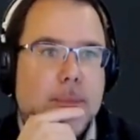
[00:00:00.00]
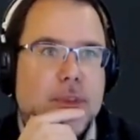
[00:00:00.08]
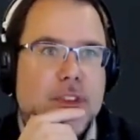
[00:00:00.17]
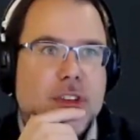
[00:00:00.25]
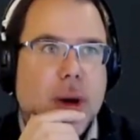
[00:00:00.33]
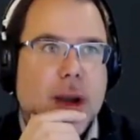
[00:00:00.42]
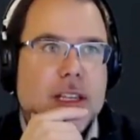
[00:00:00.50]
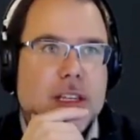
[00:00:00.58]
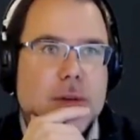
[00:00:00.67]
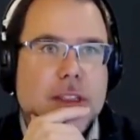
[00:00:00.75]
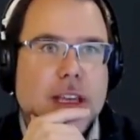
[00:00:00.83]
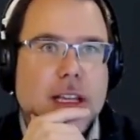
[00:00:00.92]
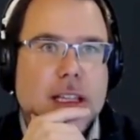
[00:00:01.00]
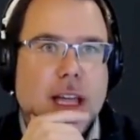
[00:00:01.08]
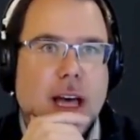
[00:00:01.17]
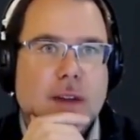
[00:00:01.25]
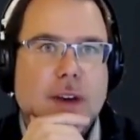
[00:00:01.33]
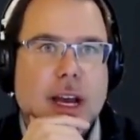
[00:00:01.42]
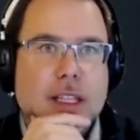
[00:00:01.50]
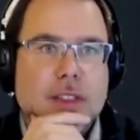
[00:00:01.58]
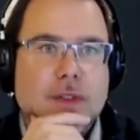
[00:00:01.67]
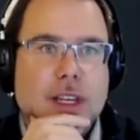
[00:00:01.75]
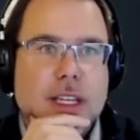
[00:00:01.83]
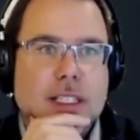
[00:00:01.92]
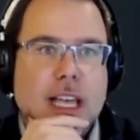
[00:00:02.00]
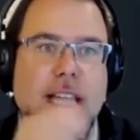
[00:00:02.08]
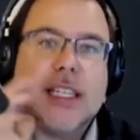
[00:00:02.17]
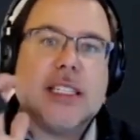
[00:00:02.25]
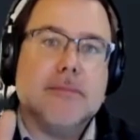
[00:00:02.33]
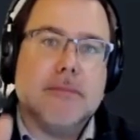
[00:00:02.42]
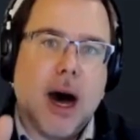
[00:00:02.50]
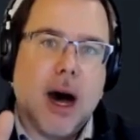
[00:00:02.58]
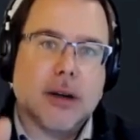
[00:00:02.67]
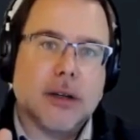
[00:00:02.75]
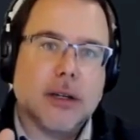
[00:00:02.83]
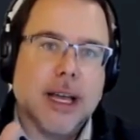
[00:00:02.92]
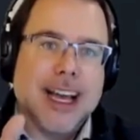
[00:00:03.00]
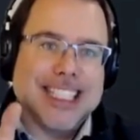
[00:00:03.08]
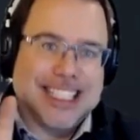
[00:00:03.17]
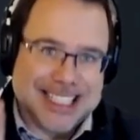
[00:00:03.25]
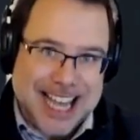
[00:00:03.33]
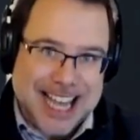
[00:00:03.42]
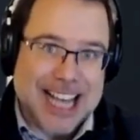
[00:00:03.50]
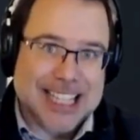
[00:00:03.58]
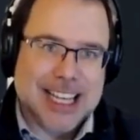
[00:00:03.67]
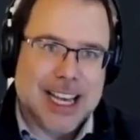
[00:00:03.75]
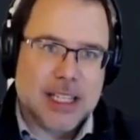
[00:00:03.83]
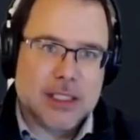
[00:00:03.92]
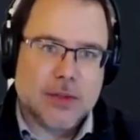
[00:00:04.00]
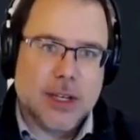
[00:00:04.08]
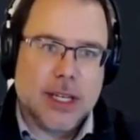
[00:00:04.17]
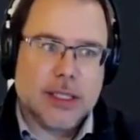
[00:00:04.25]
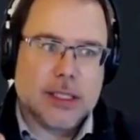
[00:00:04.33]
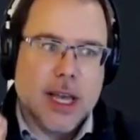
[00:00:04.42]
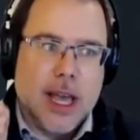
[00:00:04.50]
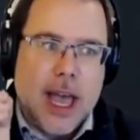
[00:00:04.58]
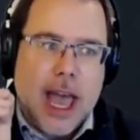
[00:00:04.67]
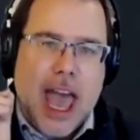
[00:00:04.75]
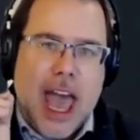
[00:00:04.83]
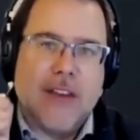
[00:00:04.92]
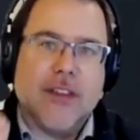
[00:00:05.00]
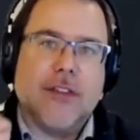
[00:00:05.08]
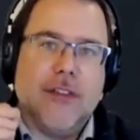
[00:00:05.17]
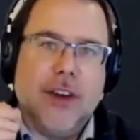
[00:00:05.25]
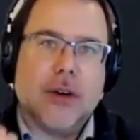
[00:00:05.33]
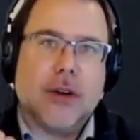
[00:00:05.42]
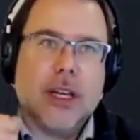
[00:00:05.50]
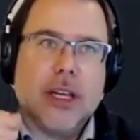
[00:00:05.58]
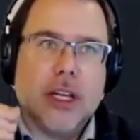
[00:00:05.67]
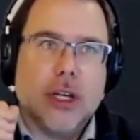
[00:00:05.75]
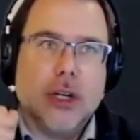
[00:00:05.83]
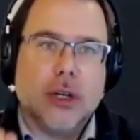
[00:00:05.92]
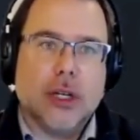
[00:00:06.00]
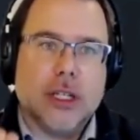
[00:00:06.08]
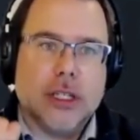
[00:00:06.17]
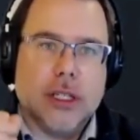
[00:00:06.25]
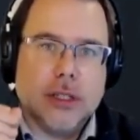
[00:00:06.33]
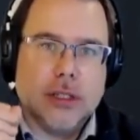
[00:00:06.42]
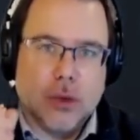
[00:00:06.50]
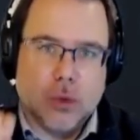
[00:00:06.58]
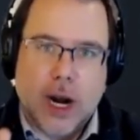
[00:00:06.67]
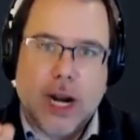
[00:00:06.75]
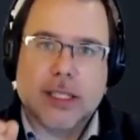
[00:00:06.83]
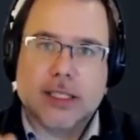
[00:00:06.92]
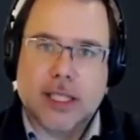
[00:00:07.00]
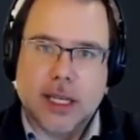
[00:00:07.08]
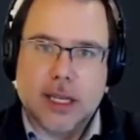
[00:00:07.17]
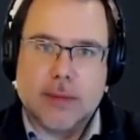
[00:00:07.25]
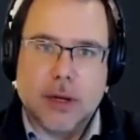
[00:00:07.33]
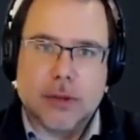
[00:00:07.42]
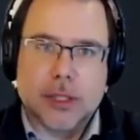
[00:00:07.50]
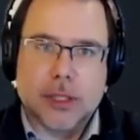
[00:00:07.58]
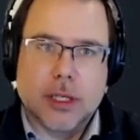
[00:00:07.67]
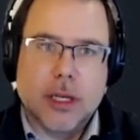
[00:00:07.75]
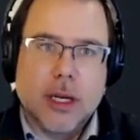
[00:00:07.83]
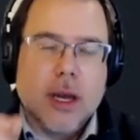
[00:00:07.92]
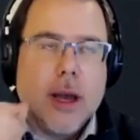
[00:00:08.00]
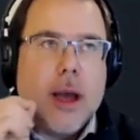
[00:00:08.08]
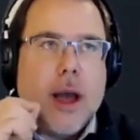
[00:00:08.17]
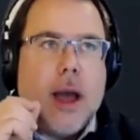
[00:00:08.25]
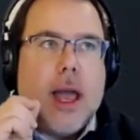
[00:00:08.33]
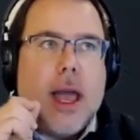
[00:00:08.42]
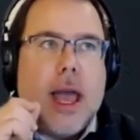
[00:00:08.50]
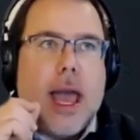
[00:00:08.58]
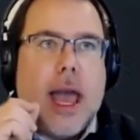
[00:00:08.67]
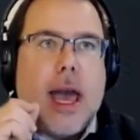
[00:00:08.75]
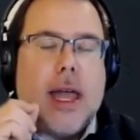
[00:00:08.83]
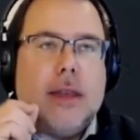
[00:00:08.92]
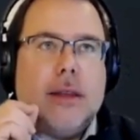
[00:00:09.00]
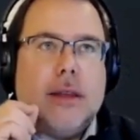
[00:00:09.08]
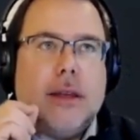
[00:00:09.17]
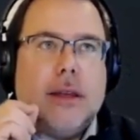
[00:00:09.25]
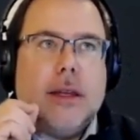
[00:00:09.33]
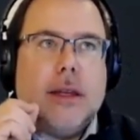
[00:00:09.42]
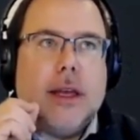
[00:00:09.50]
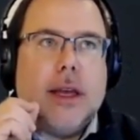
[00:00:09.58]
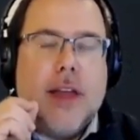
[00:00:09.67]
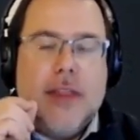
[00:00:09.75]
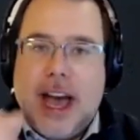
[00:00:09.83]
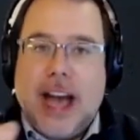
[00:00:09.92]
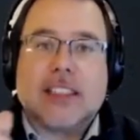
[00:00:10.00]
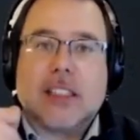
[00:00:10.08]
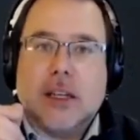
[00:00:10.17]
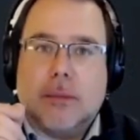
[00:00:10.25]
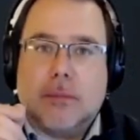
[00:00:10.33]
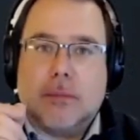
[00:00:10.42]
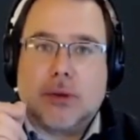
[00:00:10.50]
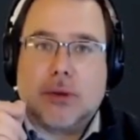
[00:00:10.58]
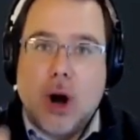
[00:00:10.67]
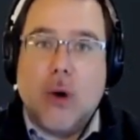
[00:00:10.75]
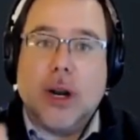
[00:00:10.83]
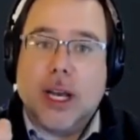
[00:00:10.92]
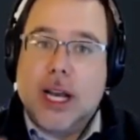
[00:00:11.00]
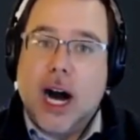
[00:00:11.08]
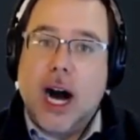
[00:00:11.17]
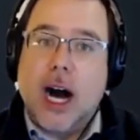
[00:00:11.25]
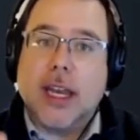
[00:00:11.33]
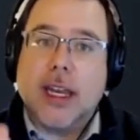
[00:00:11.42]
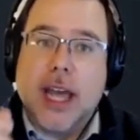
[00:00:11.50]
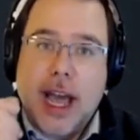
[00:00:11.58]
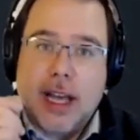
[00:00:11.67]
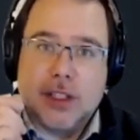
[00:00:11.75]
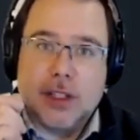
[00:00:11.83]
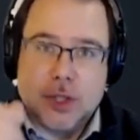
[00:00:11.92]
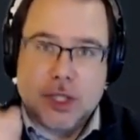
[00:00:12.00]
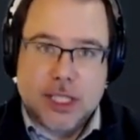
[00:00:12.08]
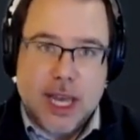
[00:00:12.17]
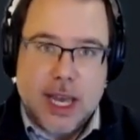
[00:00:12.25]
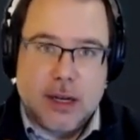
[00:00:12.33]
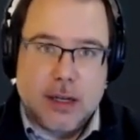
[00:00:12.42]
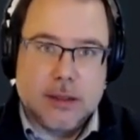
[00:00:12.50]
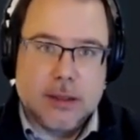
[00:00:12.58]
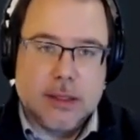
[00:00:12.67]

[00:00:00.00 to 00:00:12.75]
So I do think a lot of ISVs, at least modern SaaS ISVs, have a very good direct selling motion. And that's a pro and a con as you scale.